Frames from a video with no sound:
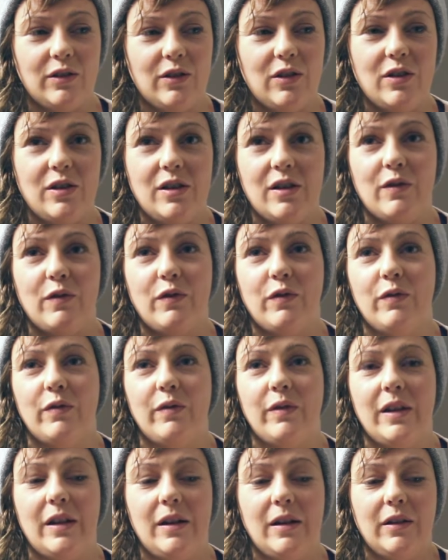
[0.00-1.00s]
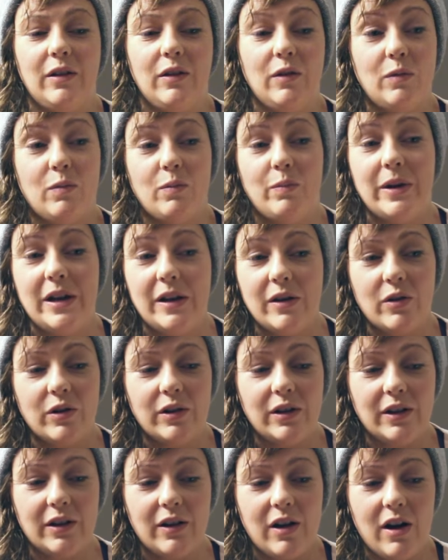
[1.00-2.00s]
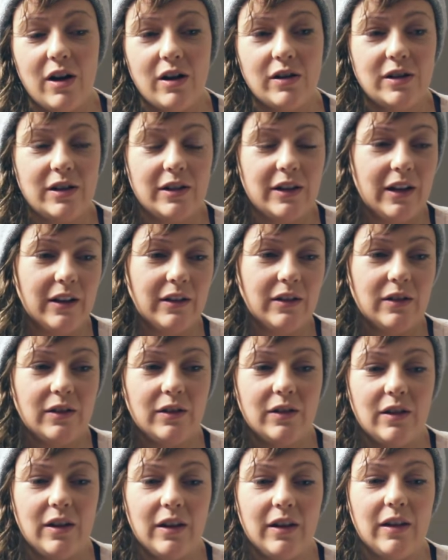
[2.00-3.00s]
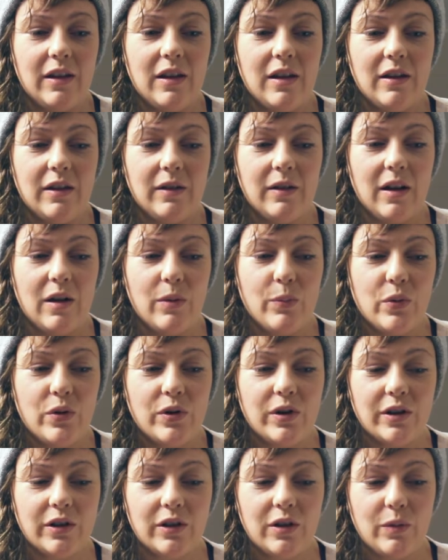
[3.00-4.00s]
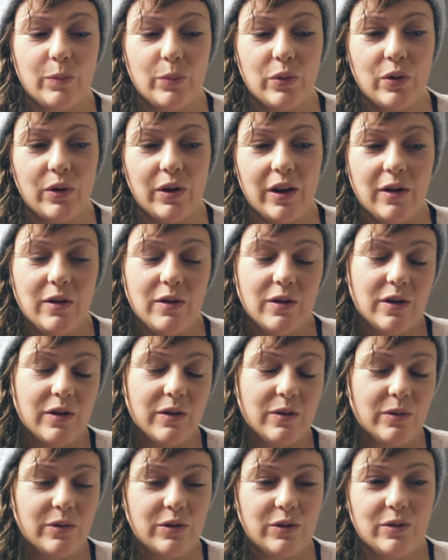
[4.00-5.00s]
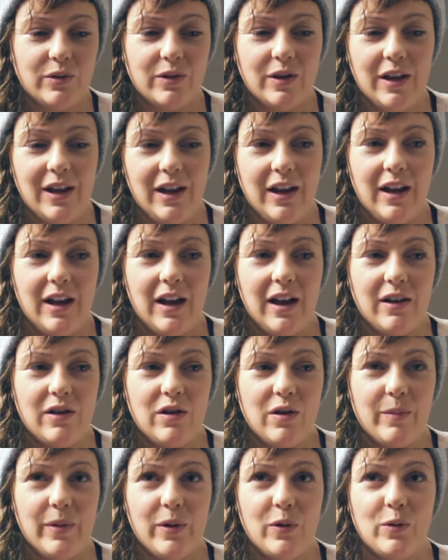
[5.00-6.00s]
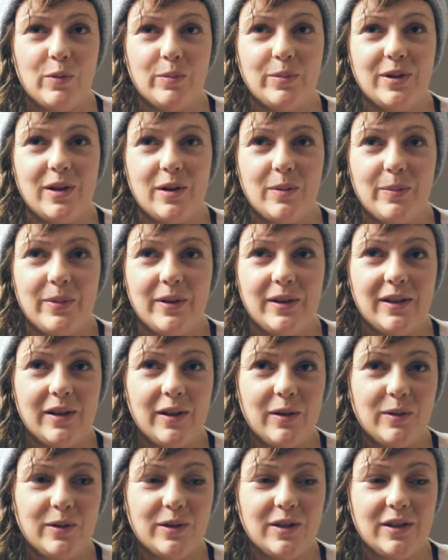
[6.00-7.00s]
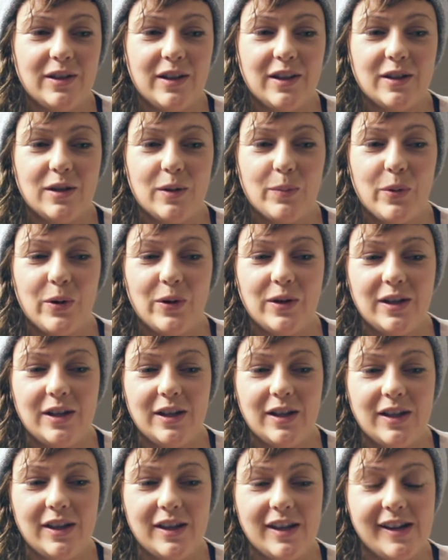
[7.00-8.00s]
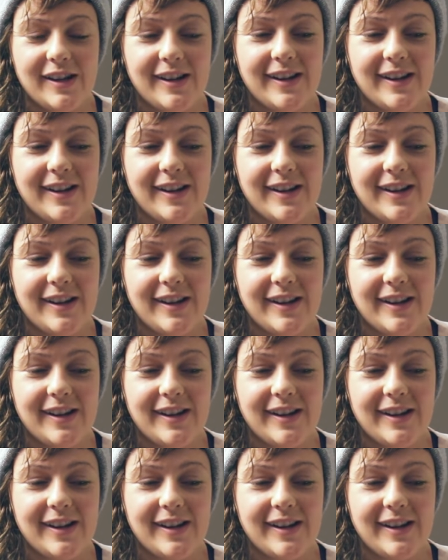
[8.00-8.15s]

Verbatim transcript: could have like been on the card and then the opponent could pull out you know so I got my hopes up and I was disappointed.